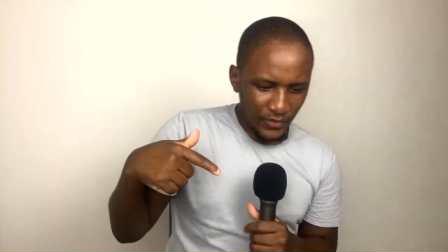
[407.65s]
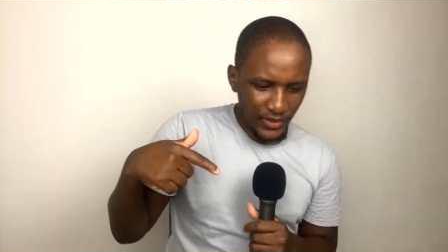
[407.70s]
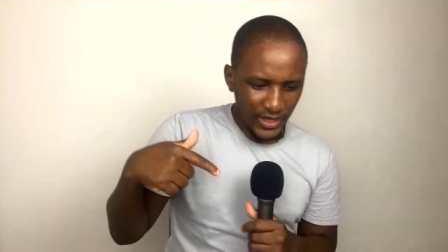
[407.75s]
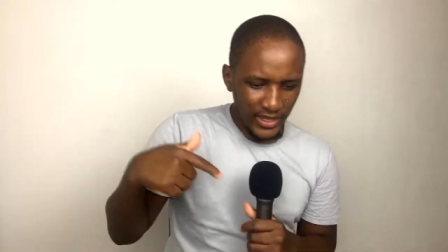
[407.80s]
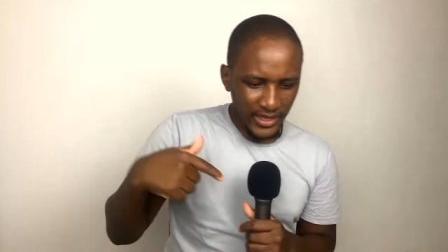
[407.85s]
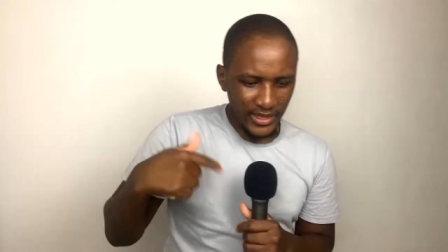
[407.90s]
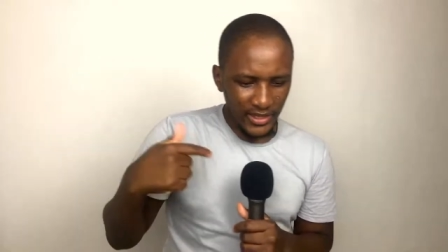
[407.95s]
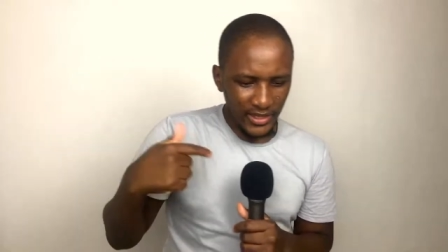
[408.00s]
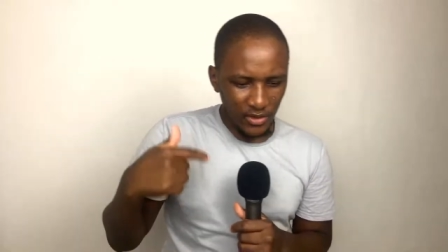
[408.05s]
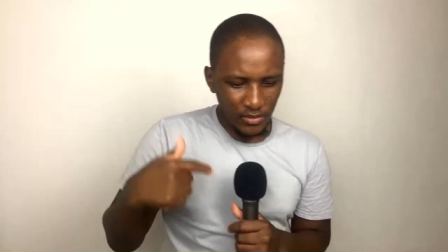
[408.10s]

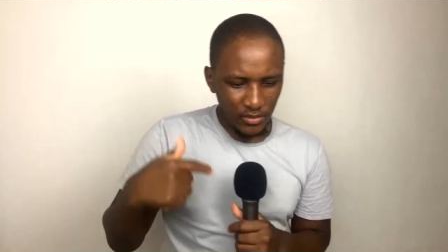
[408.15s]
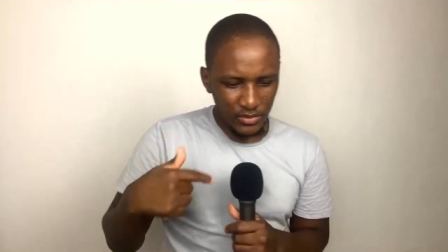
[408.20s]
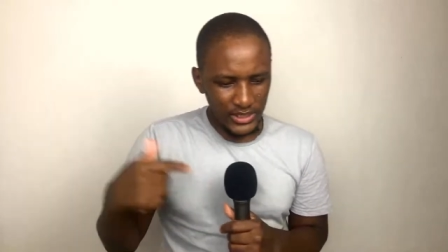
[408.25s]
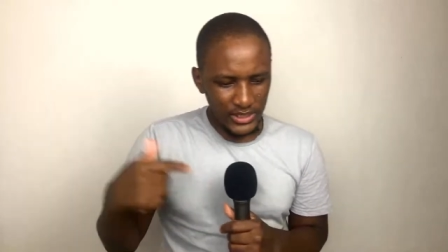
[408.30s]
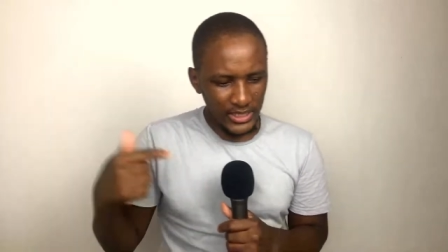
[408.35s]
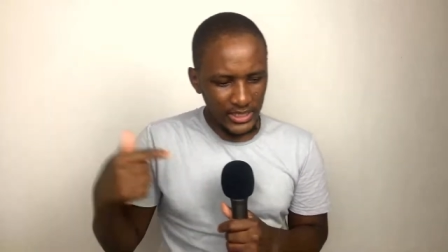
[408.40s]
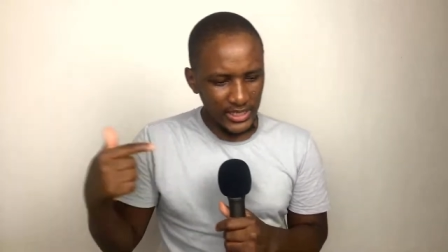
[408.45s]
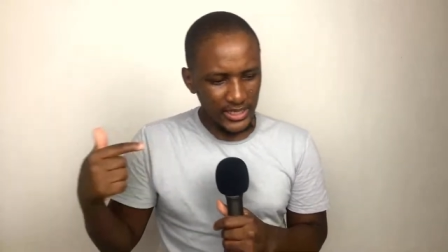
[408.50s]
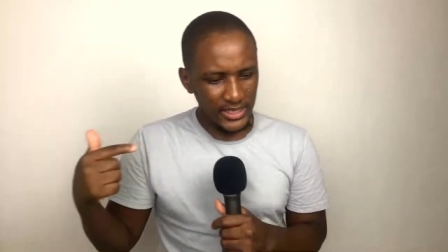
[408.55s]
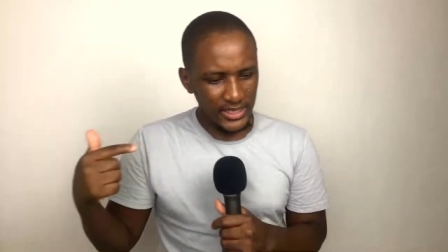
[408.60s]
and then
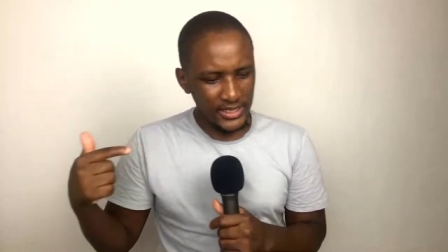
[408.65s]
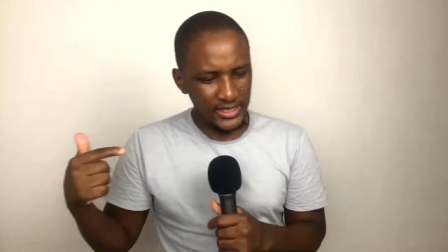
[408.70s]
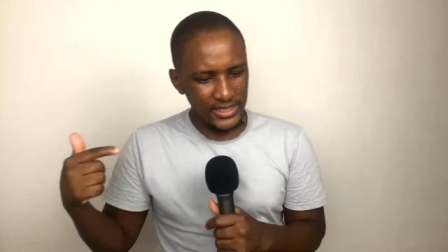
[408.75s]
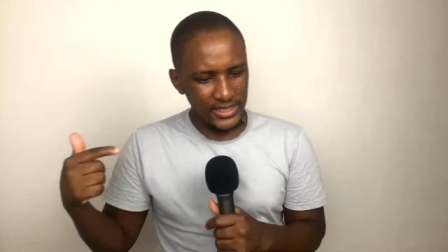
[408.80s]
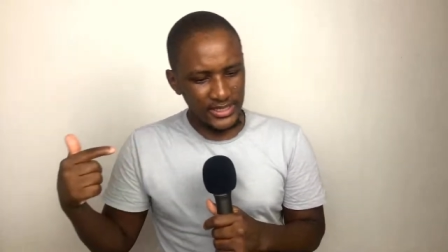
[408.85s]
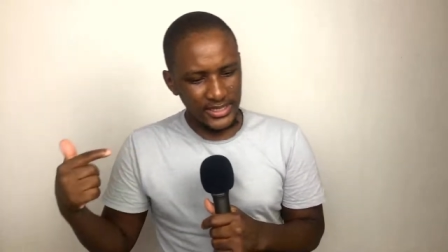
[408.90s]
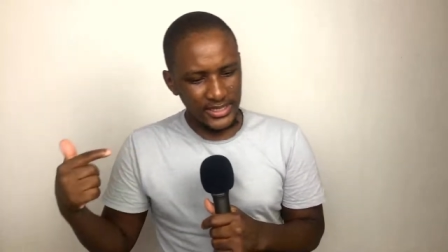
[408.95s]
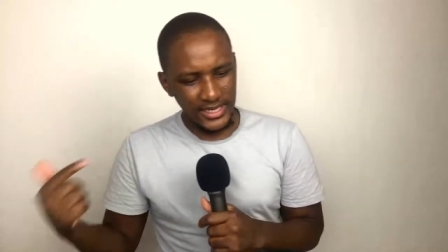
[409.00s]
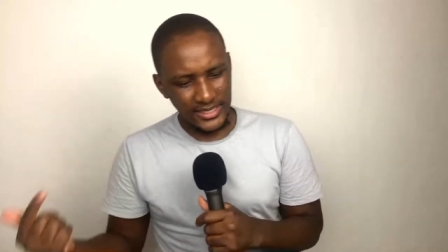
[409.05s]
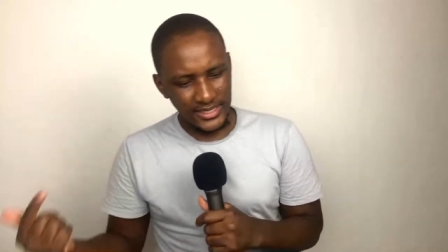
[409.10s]
Umshini
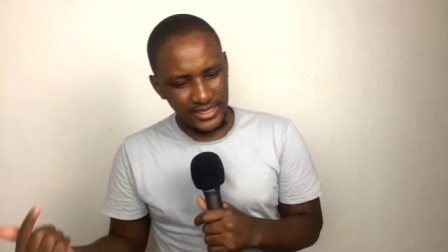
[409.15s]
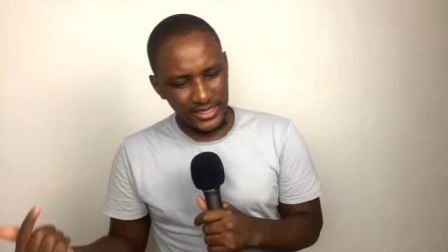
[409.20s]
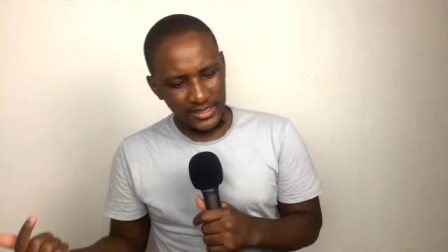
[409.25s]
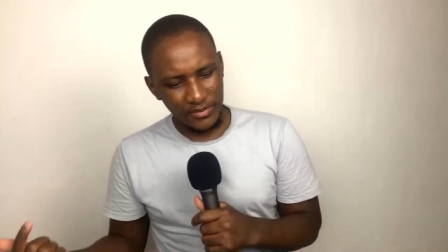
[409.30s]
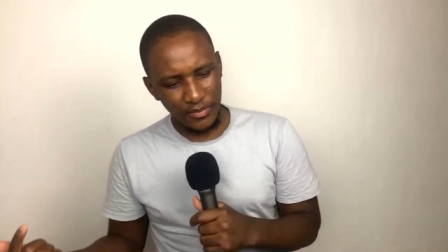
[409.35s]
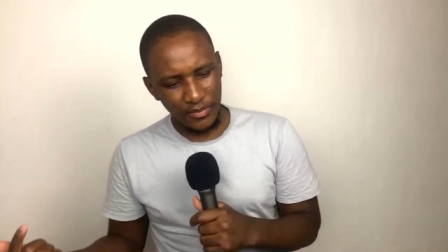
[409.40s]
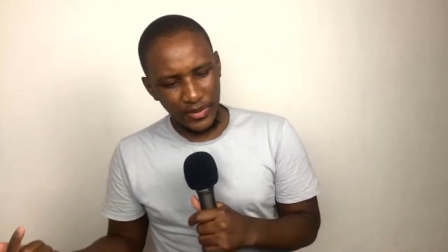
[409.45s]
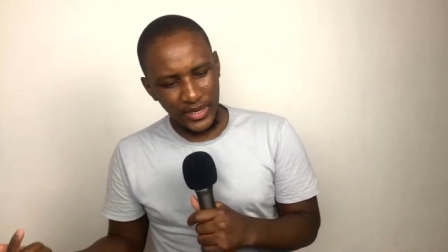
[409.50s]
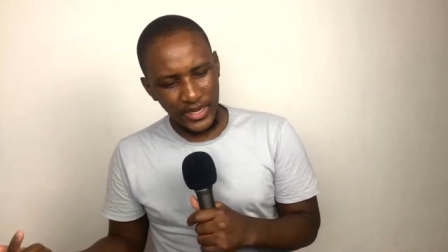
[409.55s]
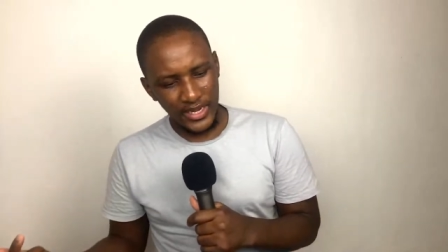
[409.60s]

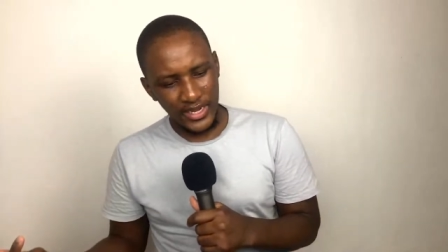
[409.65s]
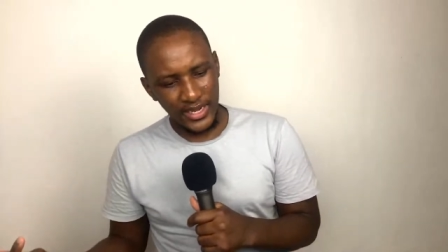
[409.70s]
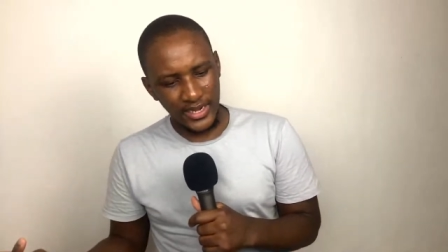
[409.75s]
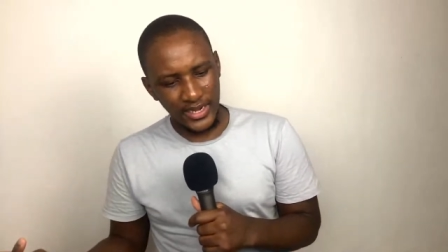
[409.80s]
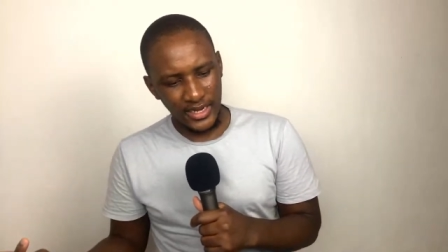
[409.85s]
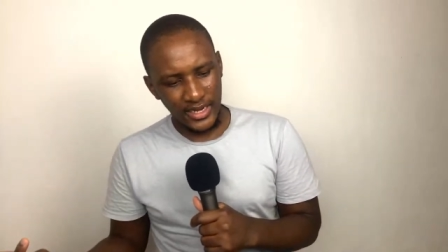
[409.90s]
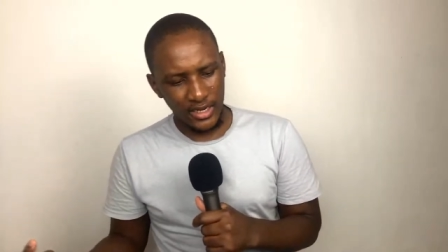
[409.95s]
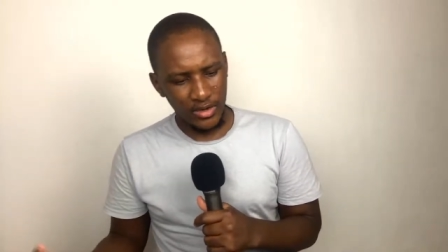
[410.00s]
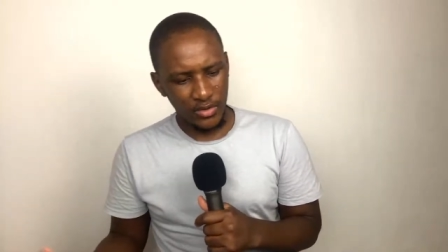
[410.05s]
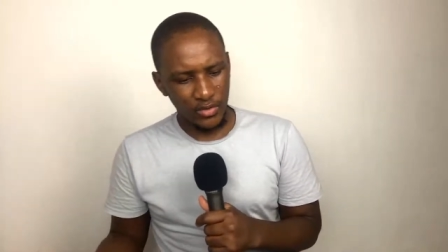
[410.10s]
started playing
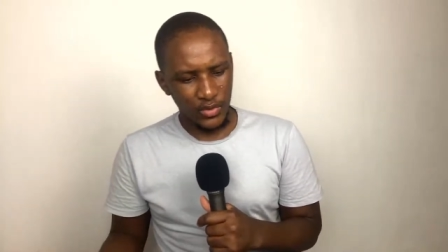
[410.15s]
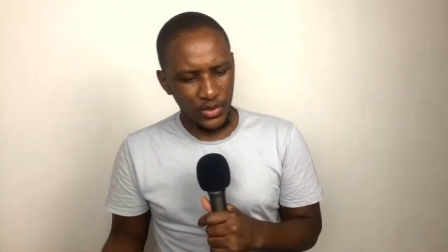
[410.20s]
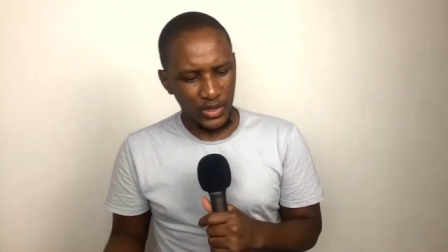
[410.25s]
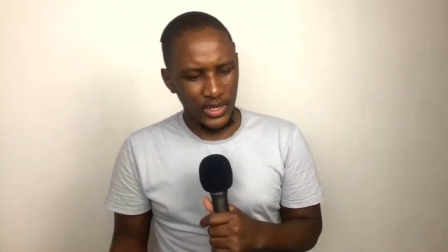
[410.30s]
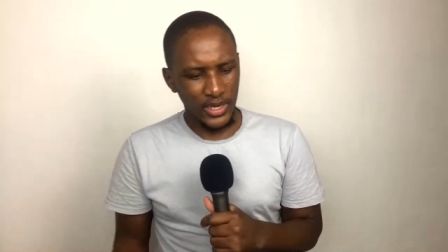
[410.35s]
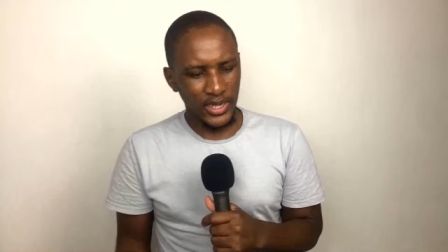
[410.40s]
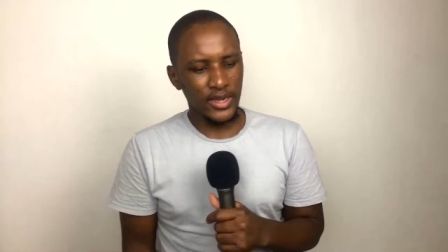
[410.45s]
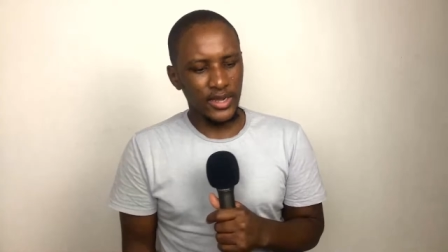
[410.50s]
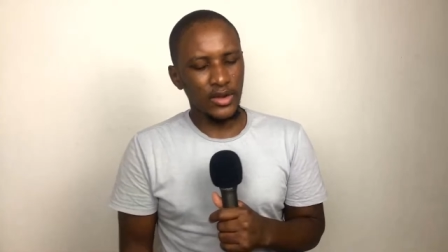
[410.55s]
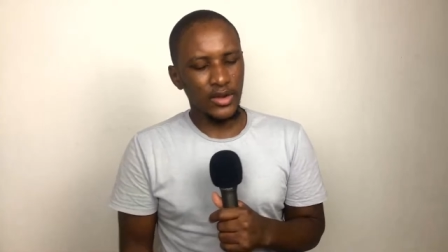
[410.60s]
and then we're
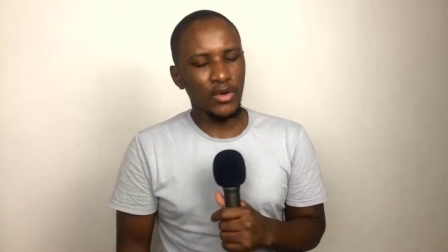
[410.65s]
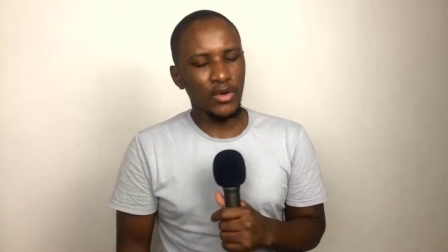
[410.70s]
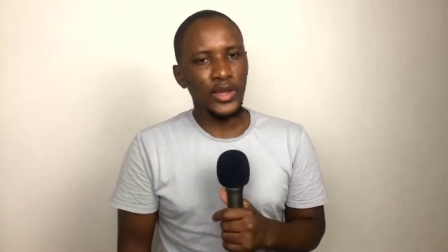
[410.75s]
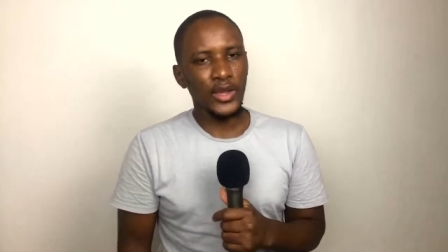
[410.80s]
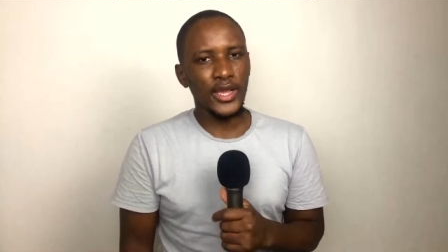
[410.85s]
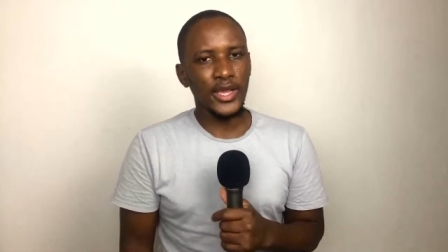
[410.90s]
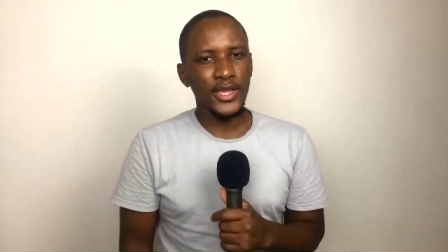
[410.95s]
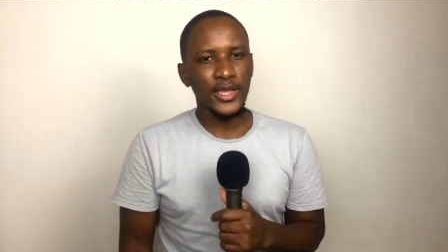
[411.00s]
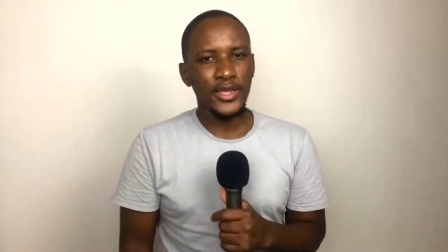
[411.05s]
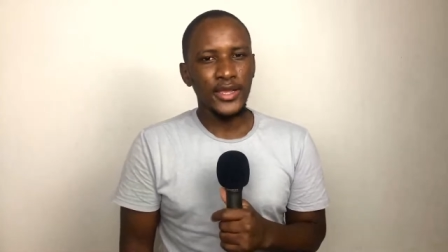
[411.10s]
like
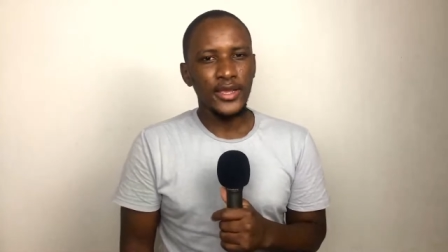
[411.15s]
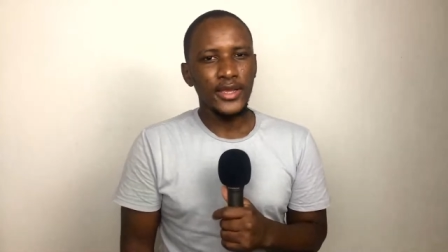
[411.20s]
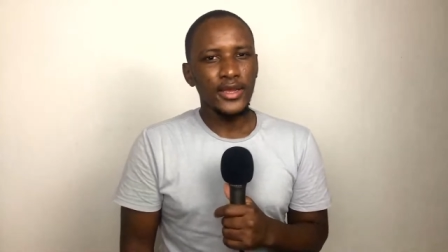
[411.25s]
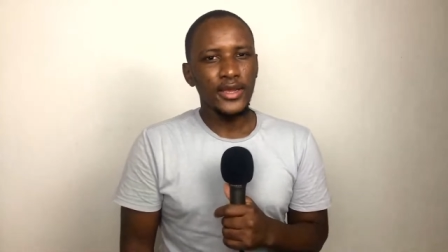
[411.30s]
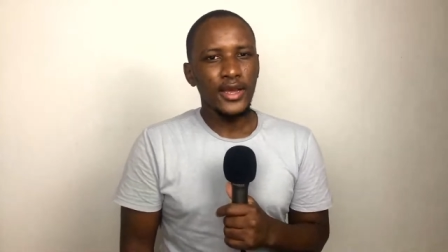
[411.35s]
okay